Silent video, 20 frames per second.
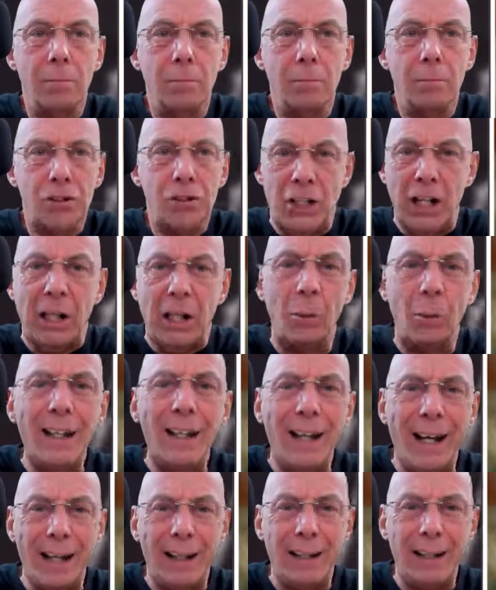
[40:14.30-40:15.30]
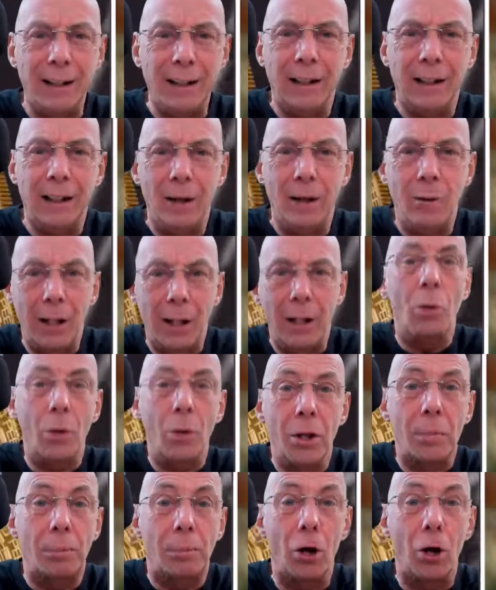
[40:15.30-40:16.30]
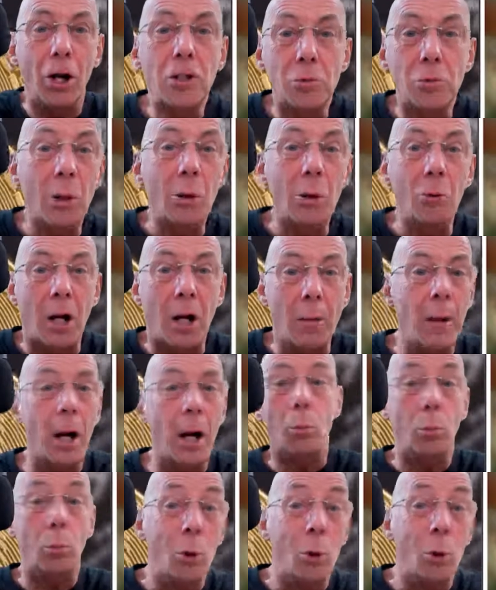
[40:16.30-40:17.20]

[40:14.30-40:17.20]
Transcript: stick with it. You know, the price will come up.